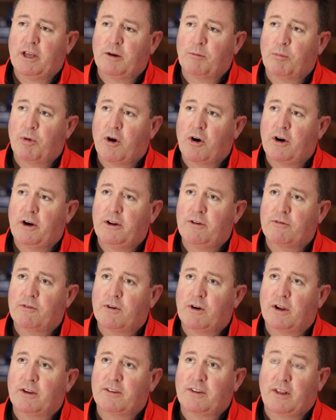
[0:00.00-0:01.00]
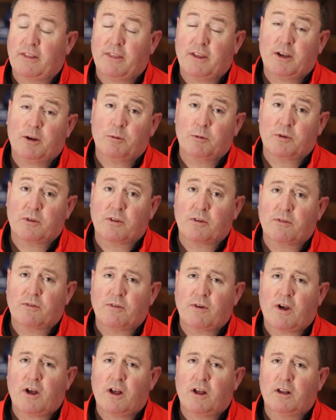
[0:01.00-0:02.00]
had a party for us. I think it was the
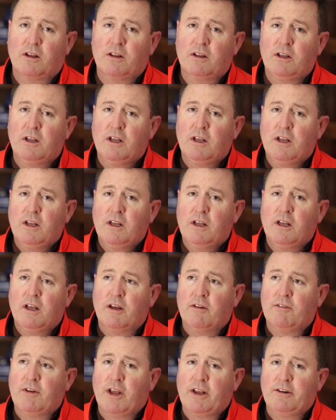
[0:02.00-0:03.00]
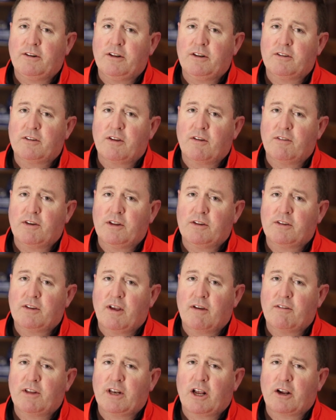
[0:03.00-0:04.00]
fall of
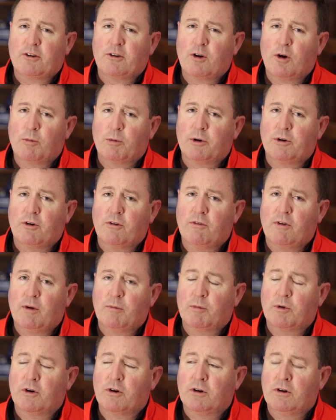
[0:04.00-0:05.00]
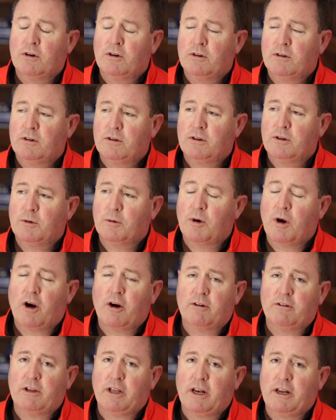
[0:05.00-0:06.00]
1977, October, November. There were
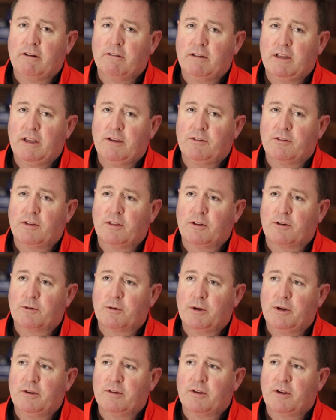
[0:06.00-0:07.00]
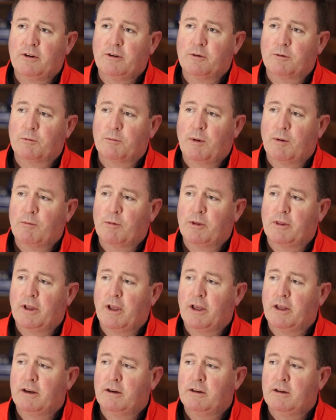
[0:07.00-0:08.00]
hardly any leaves on the trees. I do remember
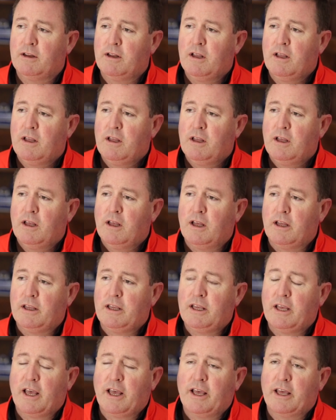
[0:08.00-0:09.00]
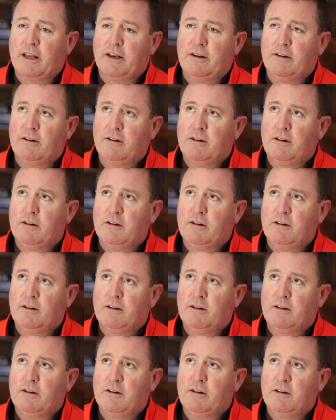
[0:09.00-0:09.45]
that. He had